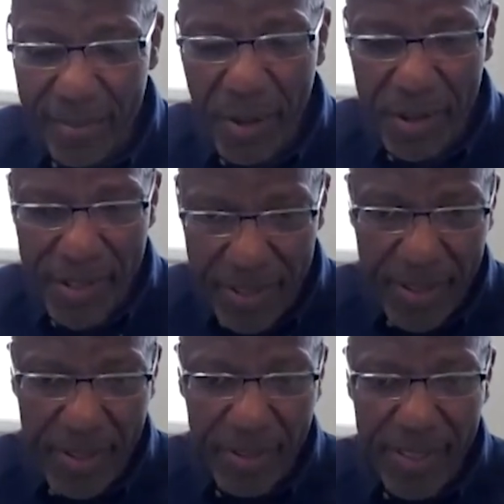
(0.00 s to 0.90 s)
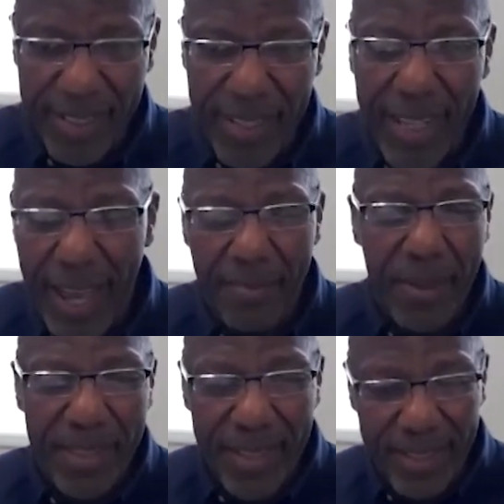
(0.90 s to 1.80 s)
in-person schooling that
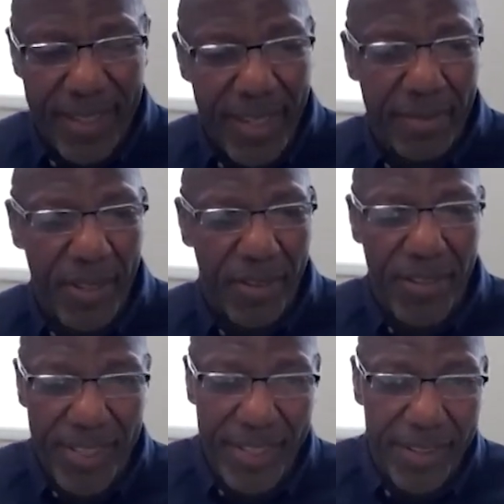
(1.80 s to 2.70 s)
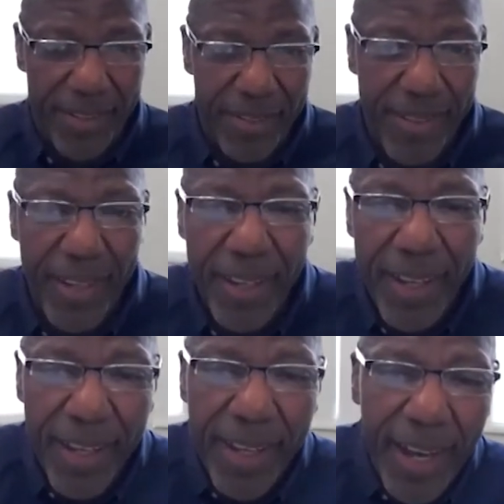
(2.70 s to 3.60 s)
happened in the subsequent years.
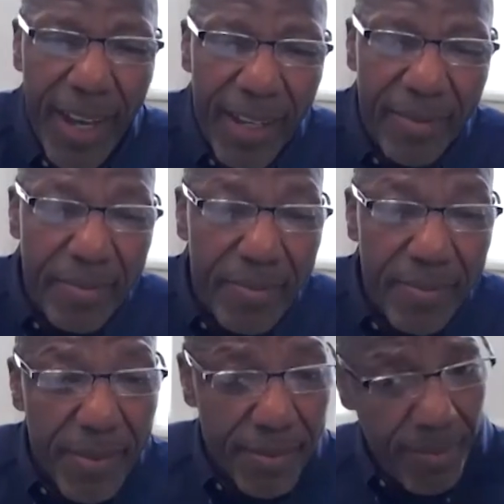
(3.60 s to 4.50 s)
Um,